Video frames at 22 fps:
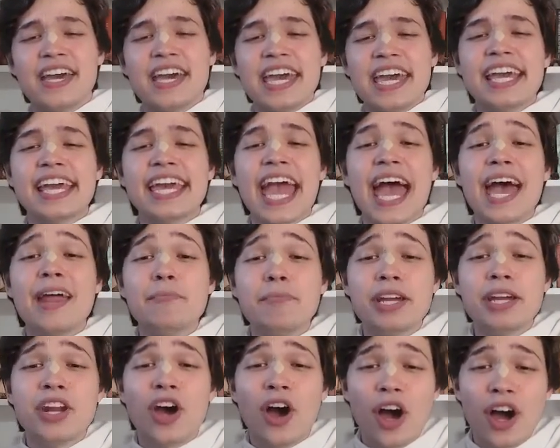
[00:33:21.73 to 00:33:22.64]
It can
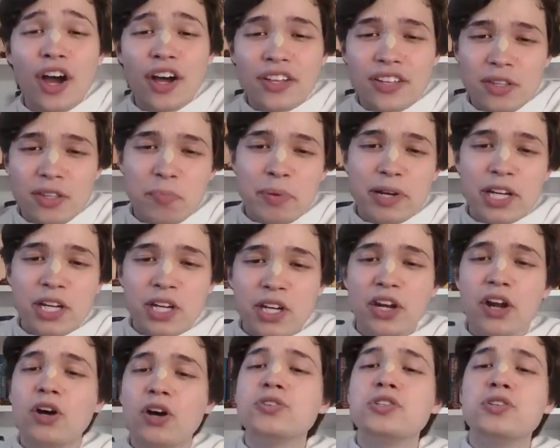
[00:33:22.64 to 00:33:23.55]
mean earth, but it
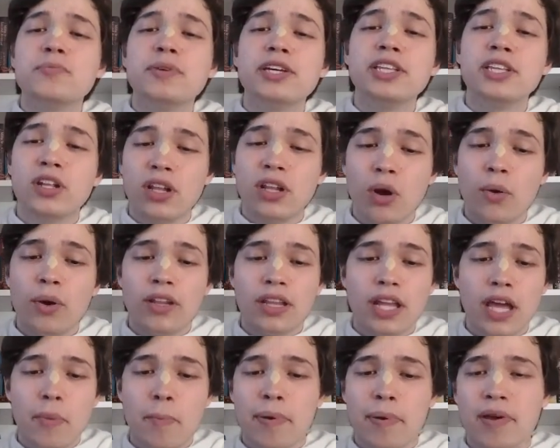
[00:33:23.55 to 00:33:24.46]
can also mean the lower
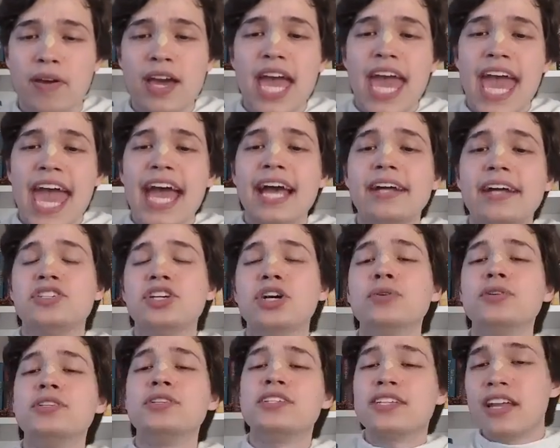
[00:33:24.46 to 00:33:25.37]
lip. And
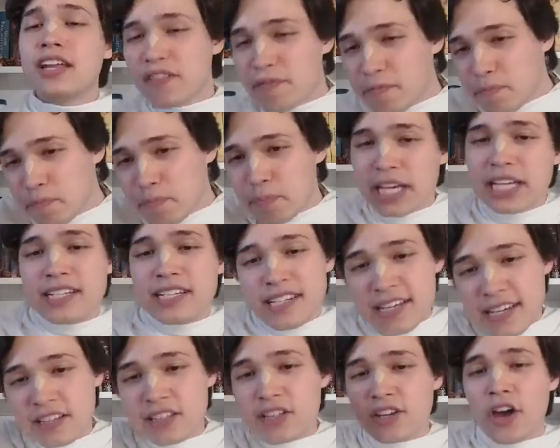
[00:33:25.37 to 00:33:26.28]
so instead of
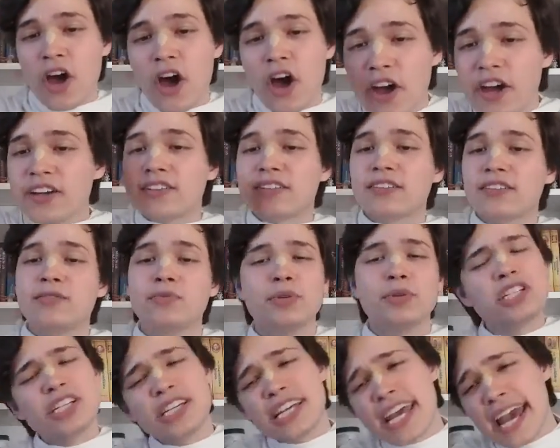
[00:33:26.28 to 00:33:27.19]
beating the earth,
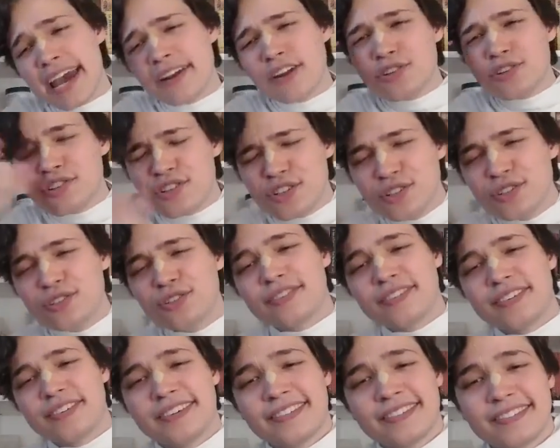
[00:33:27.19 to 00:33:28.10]
which he cannot do,
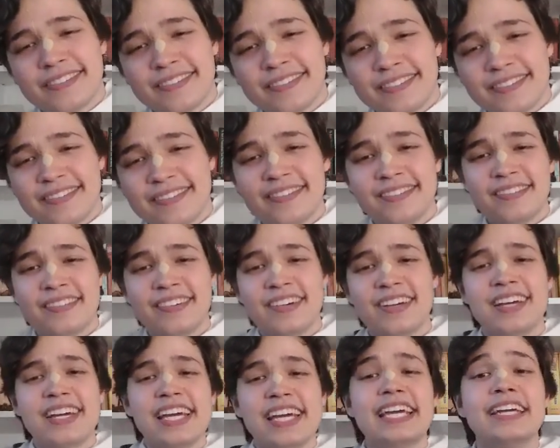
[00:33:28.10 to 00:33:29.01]

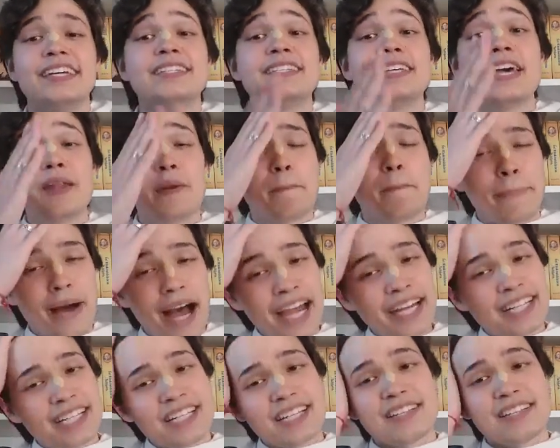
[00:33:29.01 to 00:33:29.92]
he instead
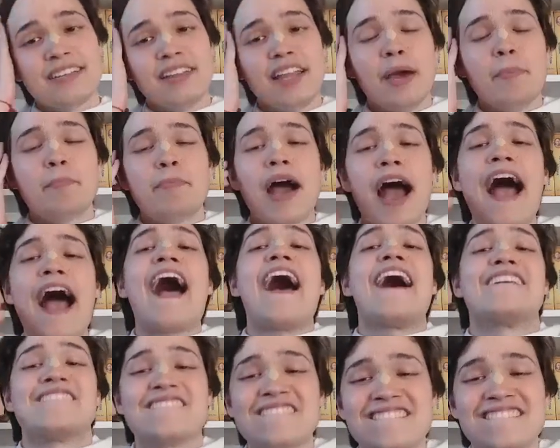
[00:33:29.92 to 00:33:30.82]
bites his lip
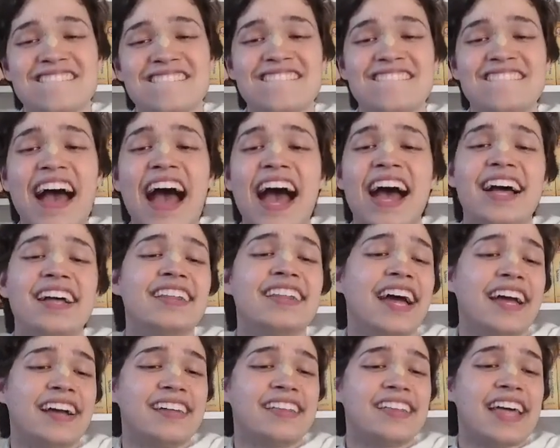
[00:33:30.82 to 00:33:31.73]

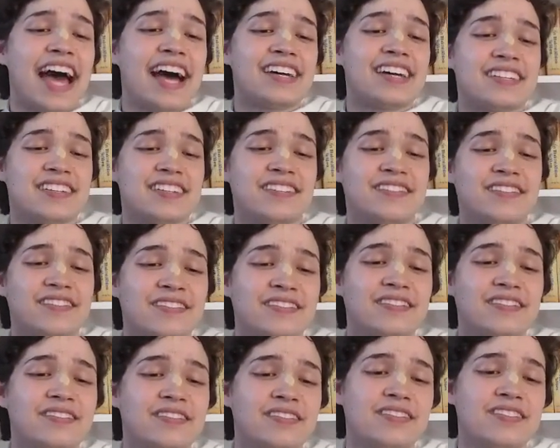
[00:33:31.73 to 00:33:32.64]
like that.
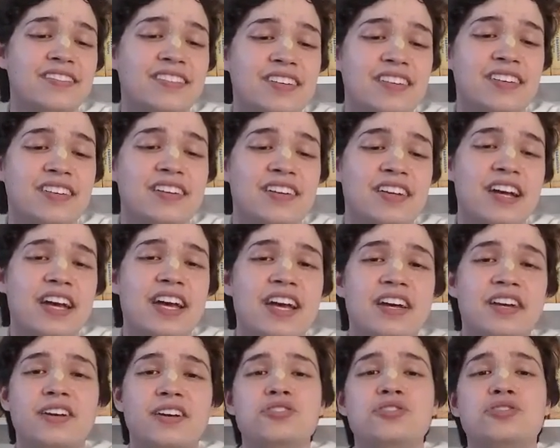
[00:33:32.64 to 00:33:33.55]

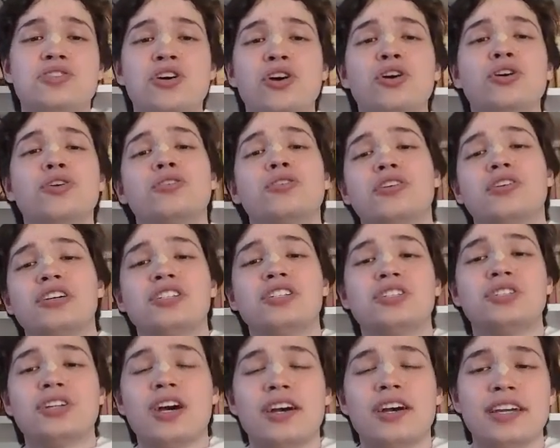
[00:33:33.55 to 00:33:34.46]
So
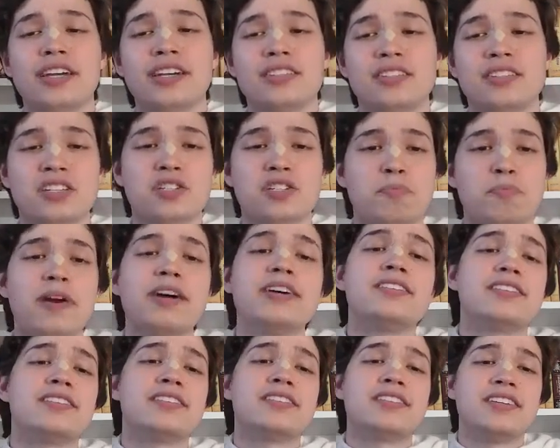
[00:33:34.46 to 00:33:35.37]
Krishna, he has
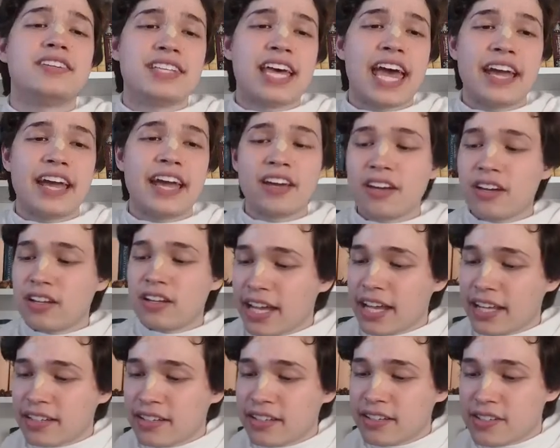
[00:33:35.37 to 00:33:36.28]
expressed his anger
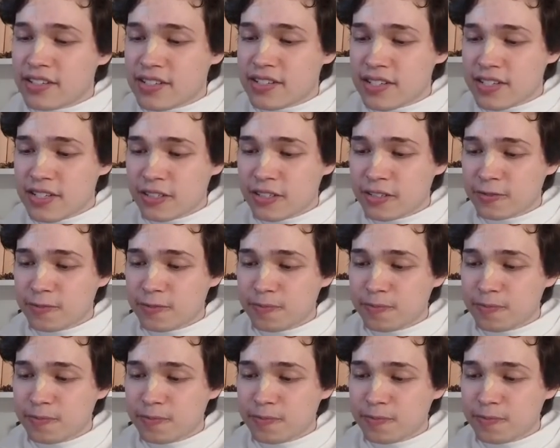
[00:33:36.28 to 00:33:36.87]
like this.